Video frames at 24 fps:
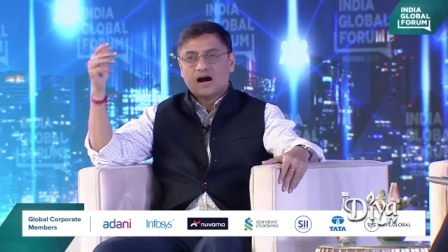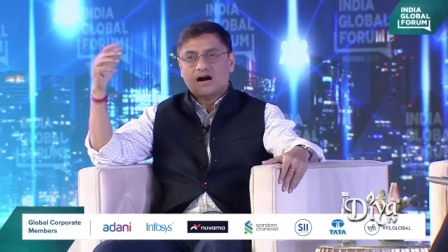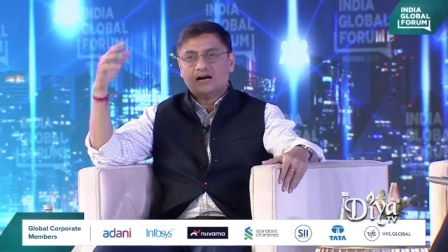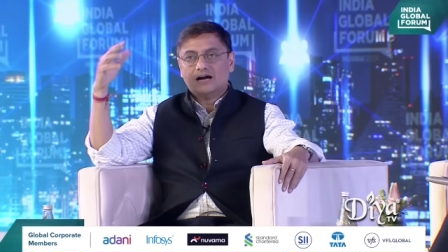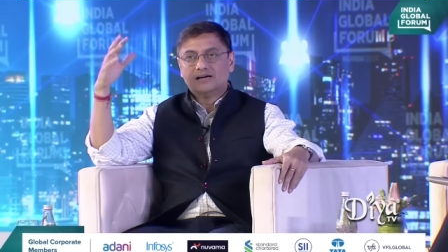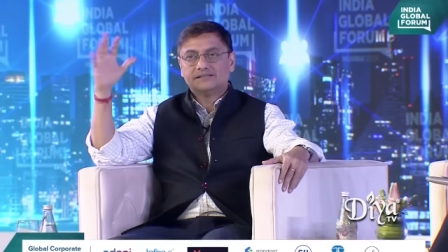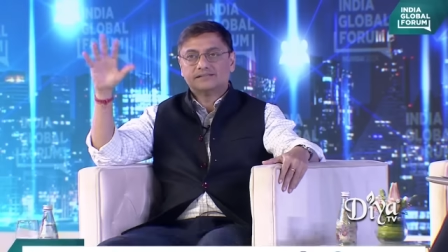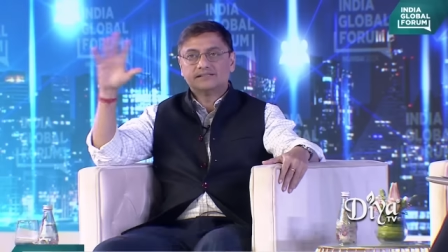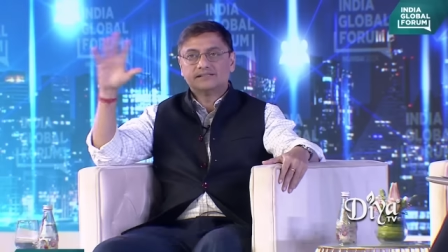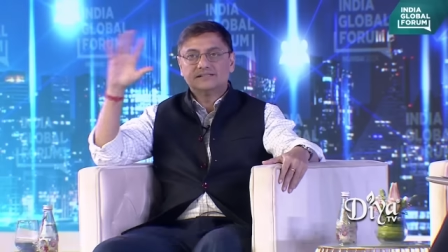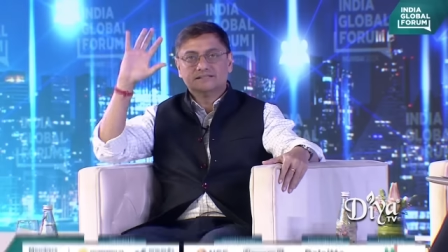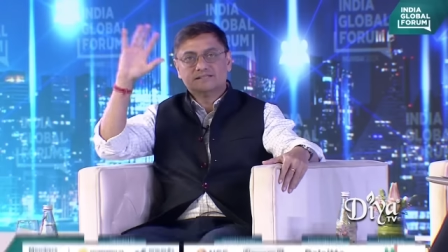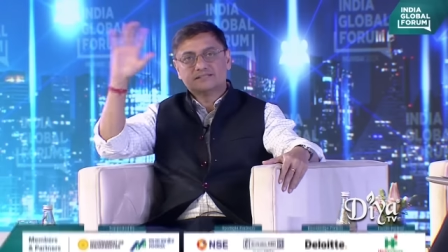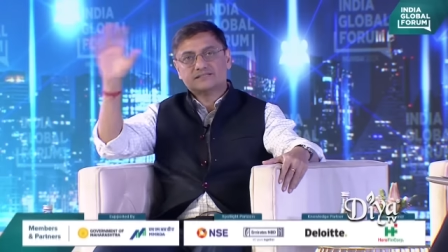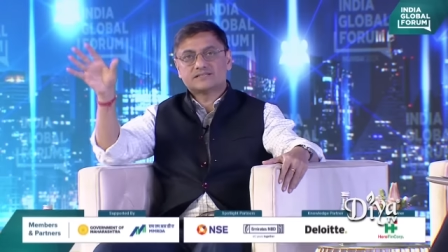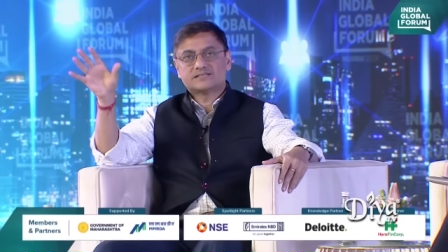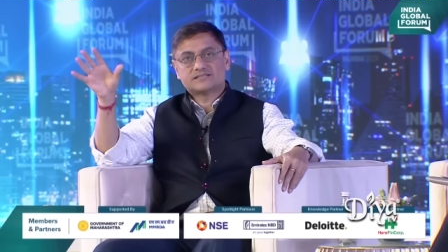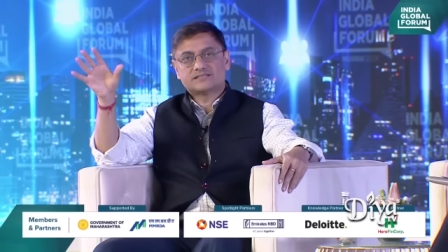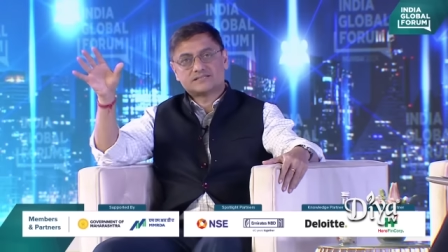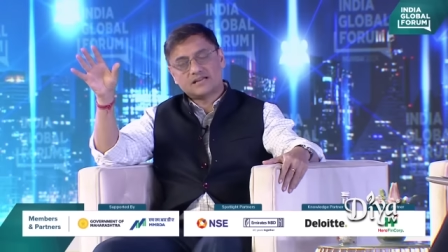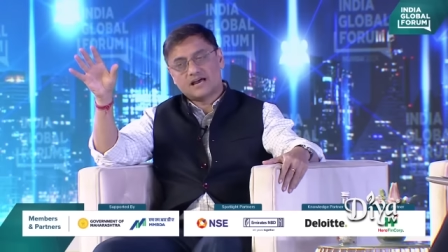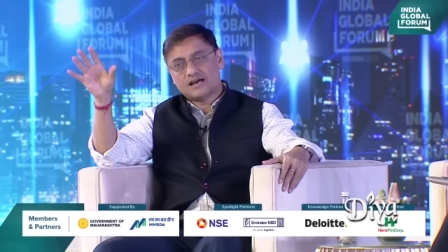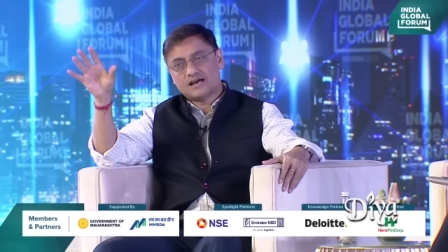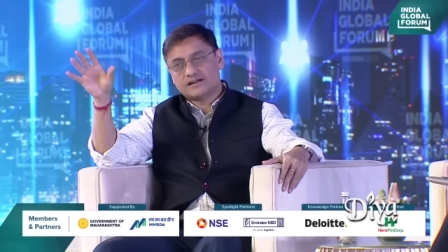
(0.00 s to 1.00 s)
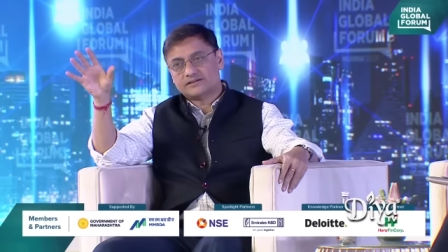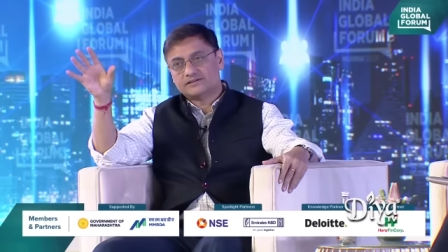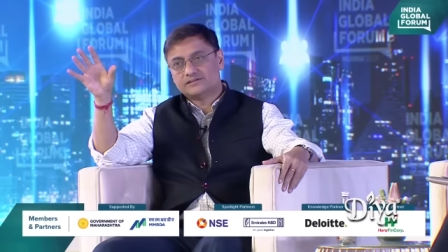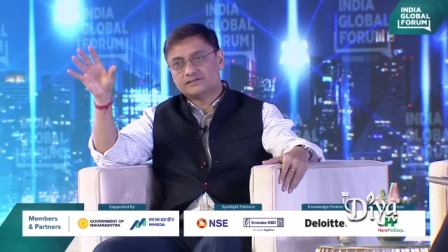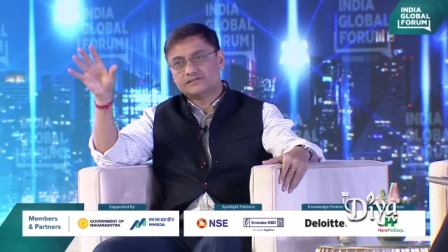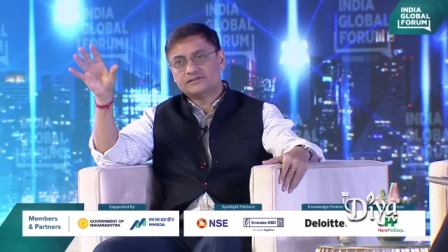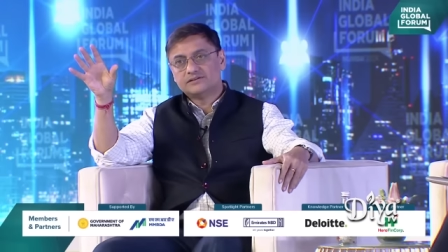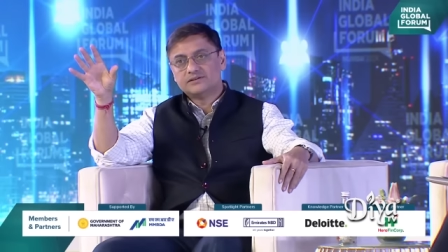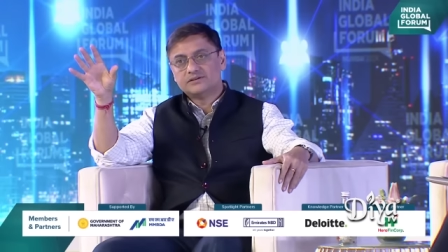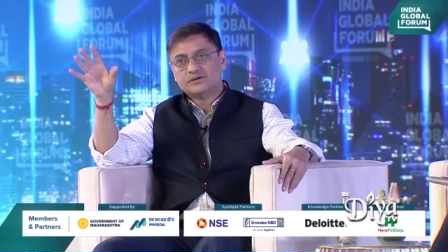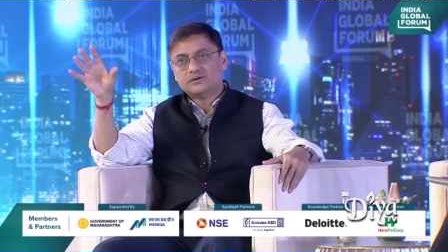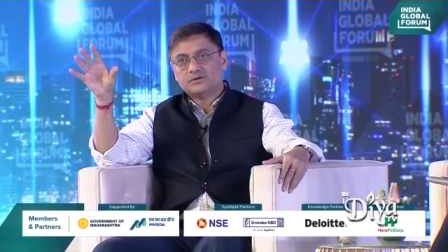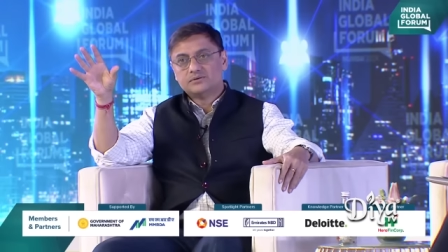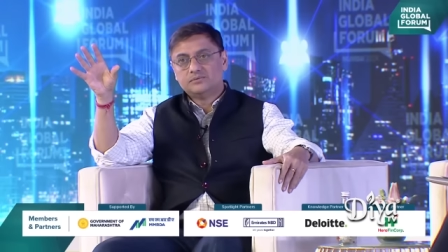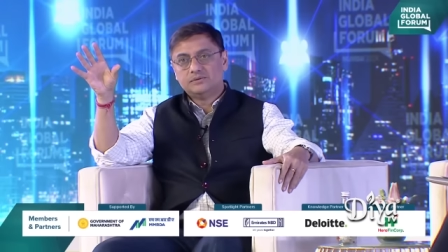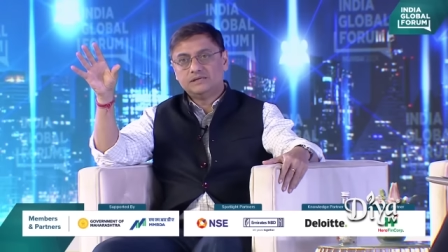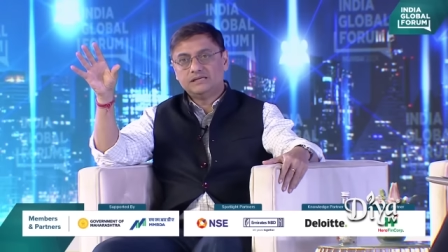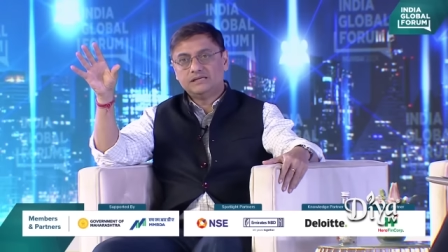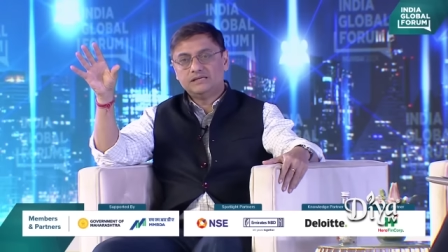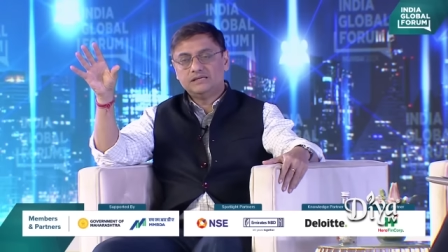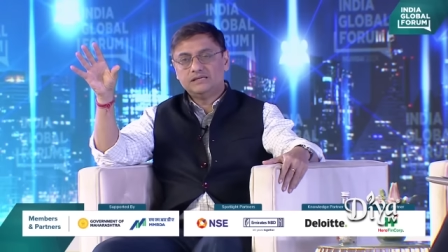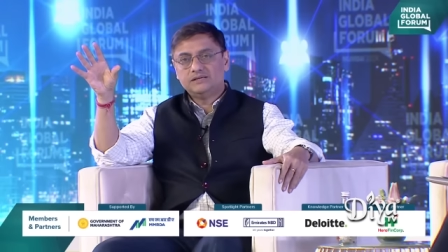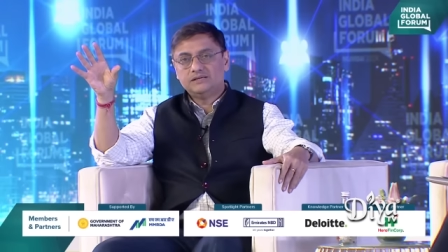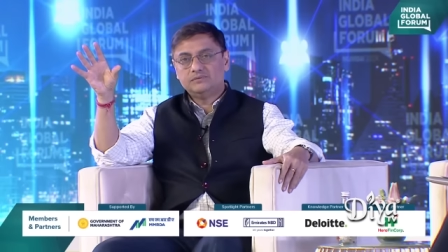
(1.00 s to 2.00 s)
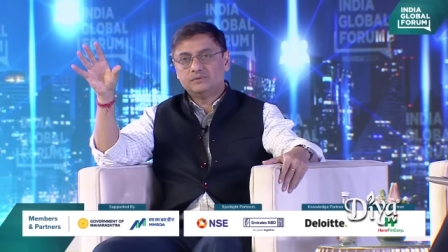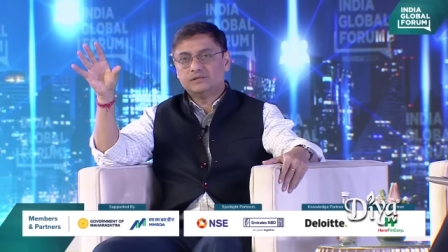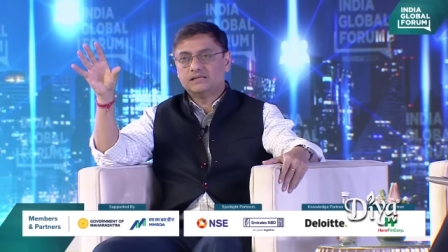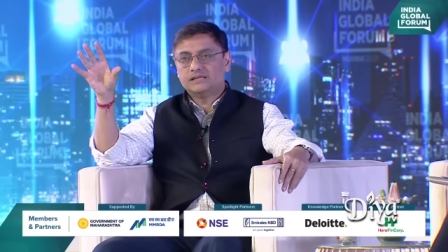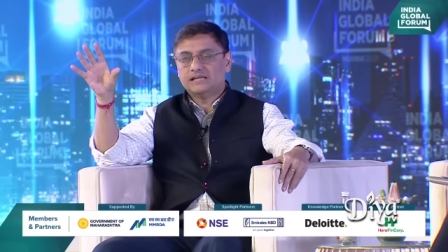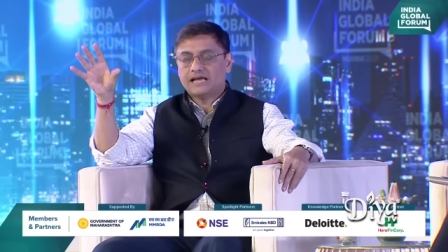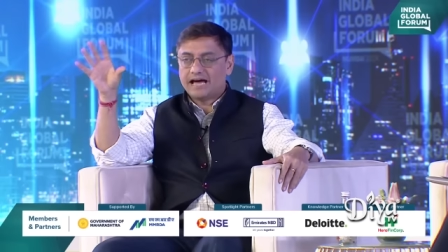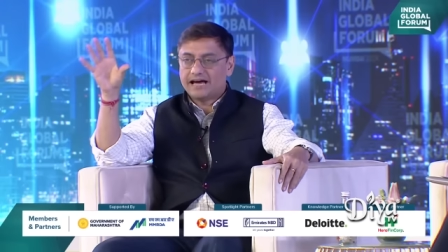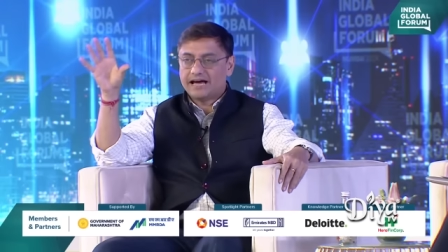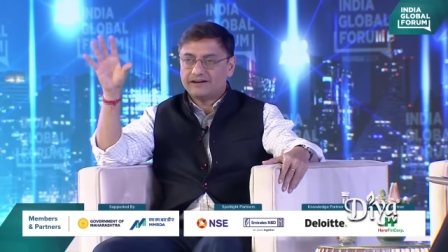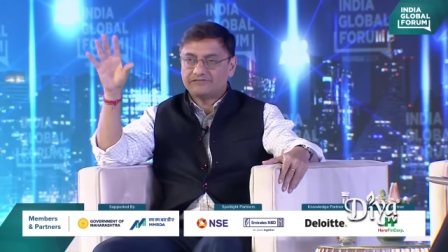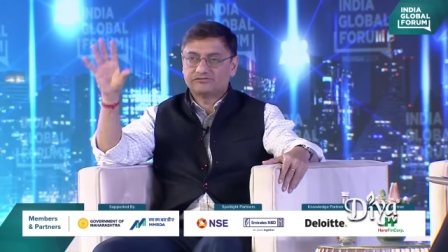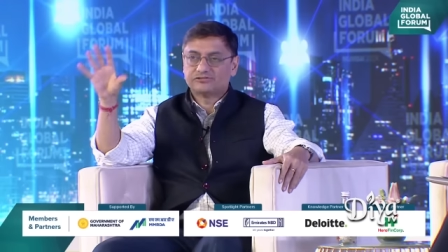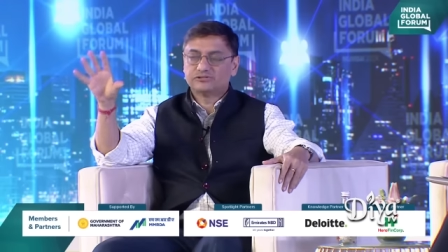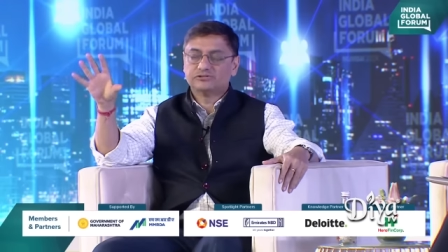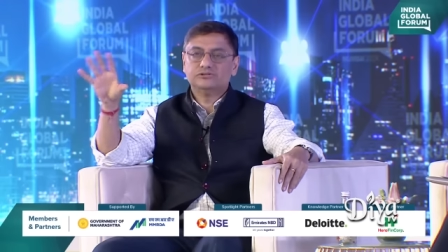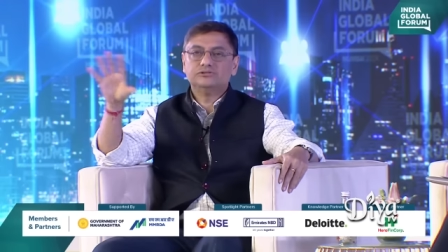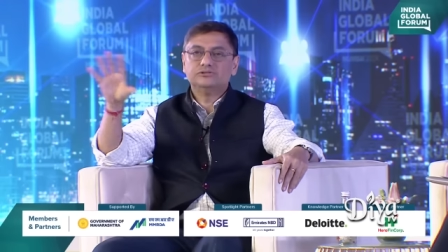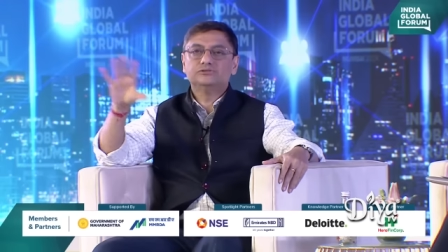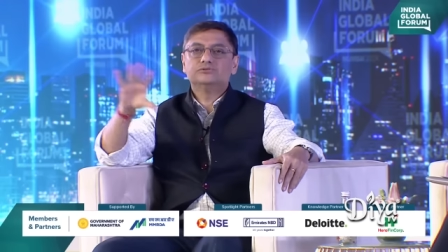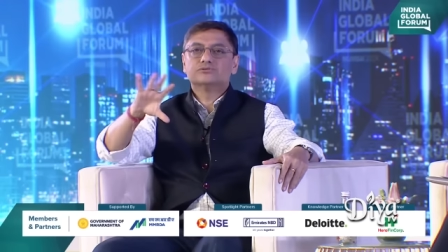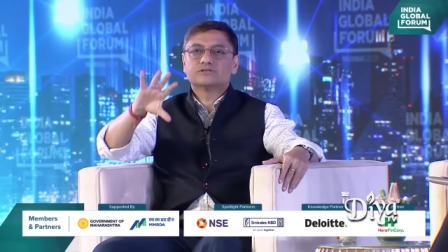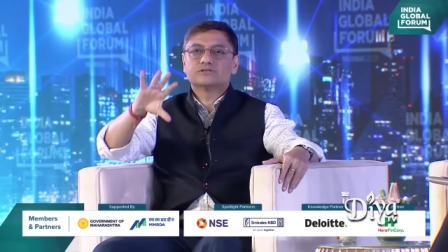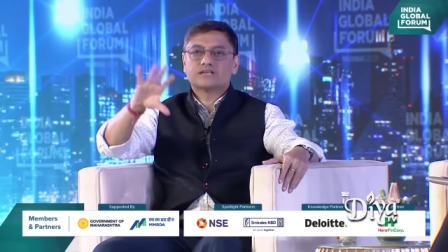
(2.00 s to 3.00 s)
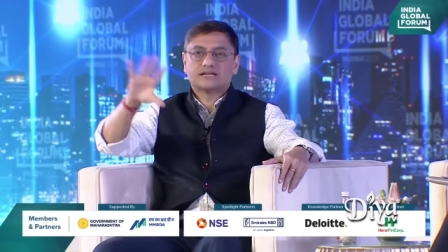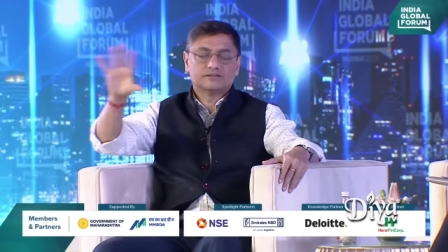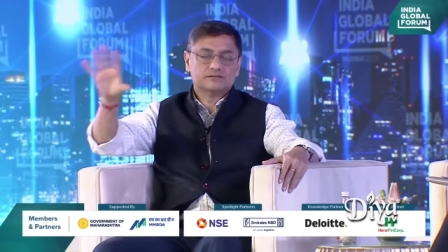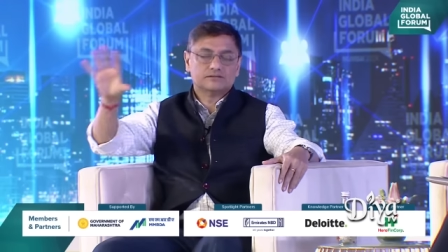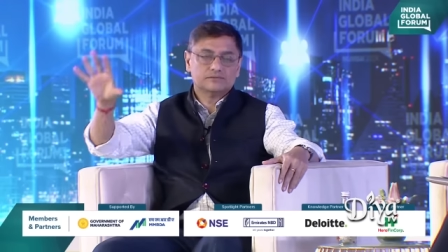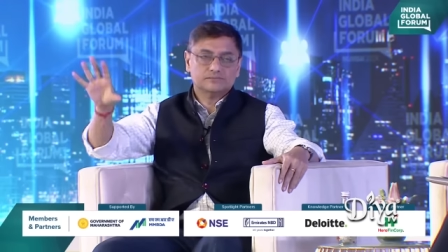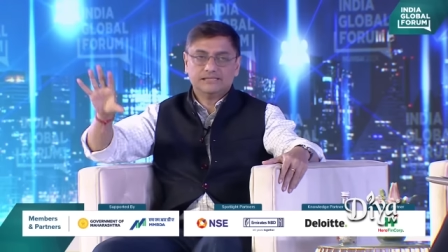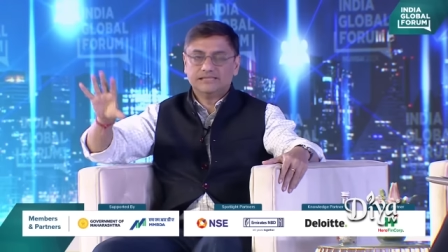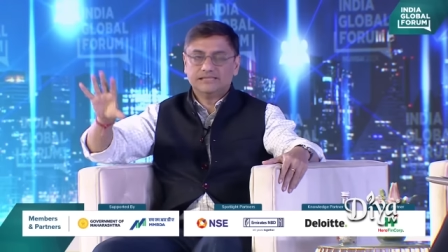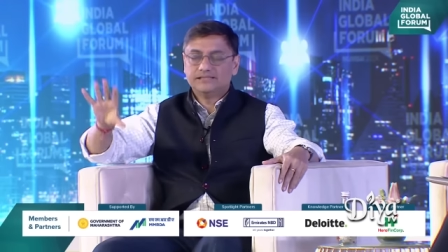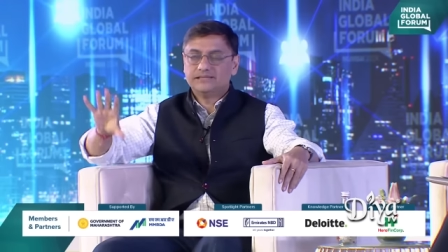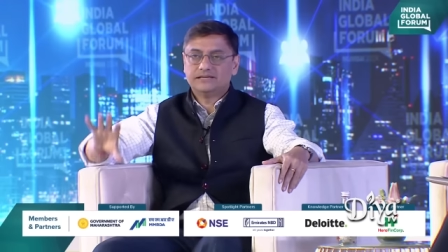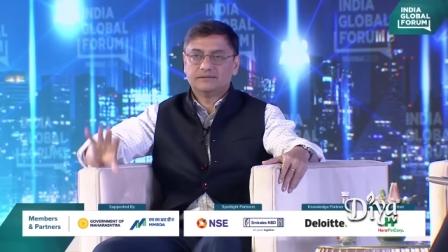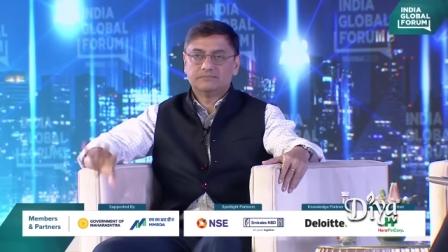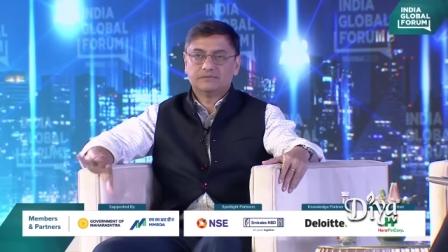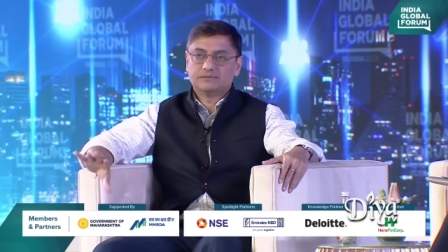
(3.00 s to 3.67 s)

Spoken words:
Until this is done, we will have to use other media,